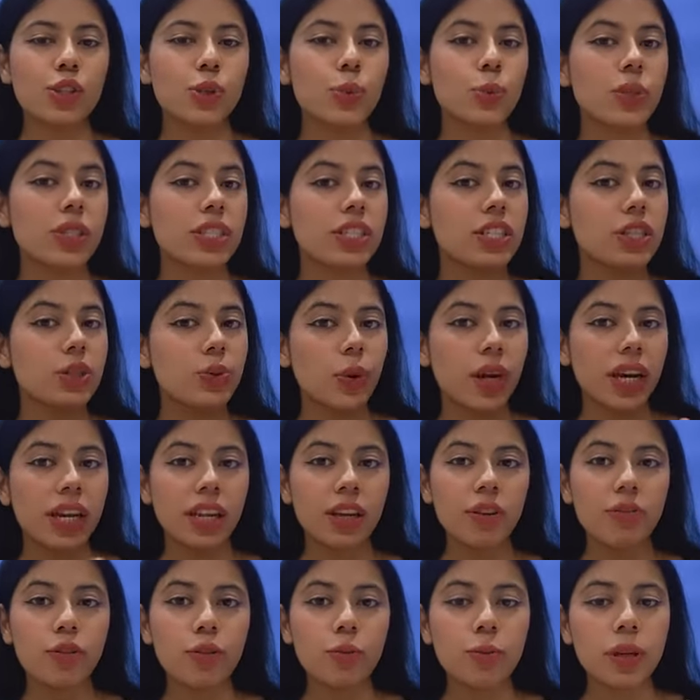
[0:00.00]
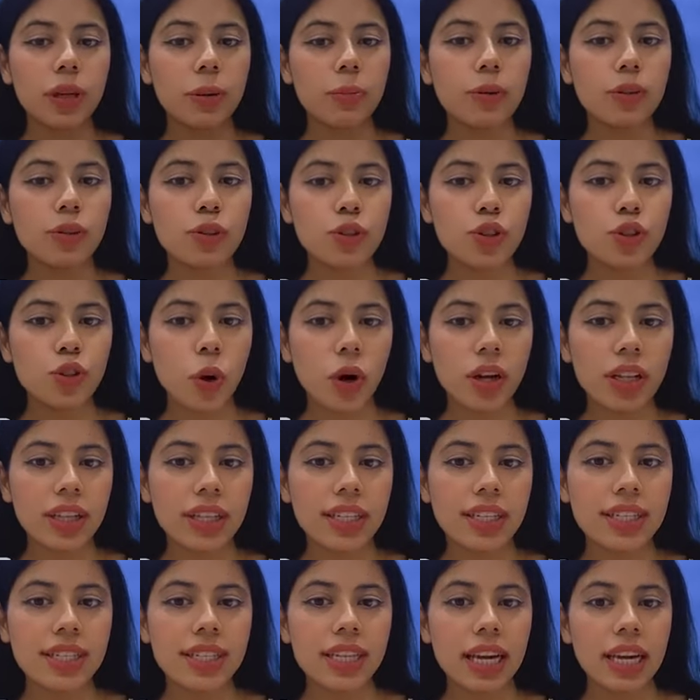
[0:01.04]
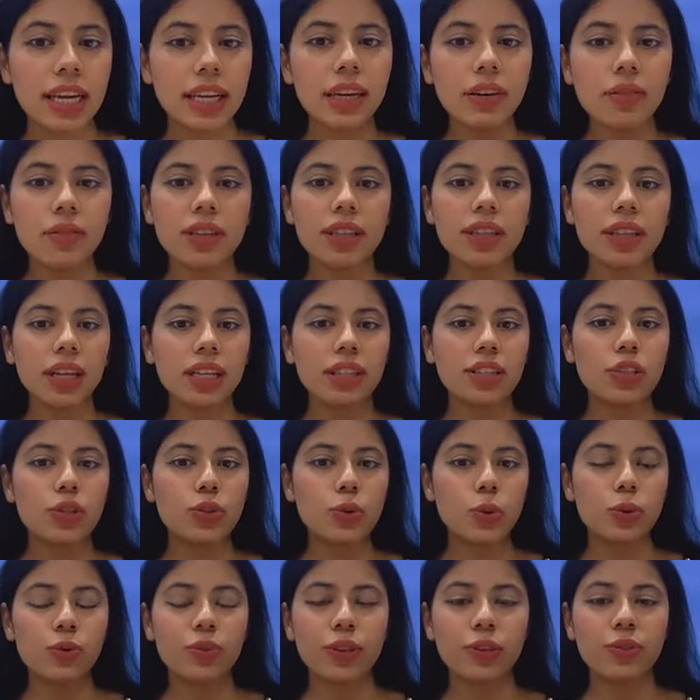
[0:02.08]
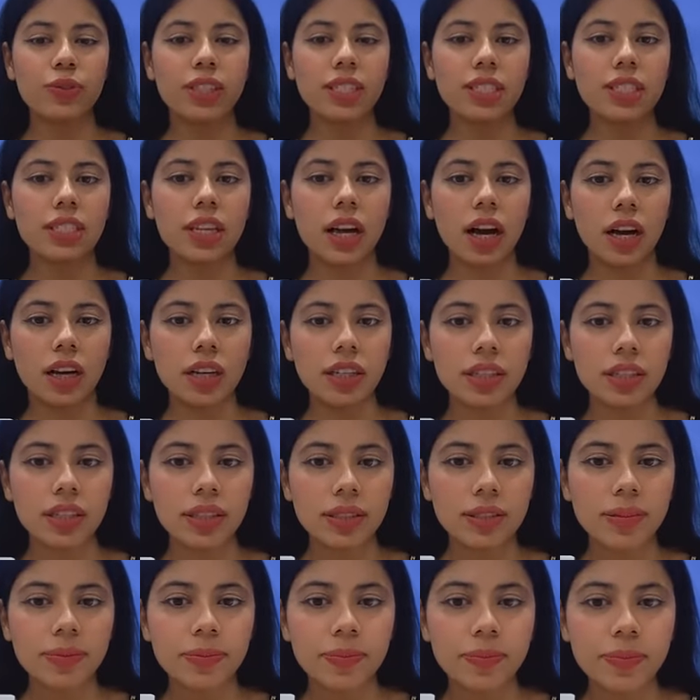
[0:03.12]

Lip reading: So we're just waiting for people to join this live and then soon we will start.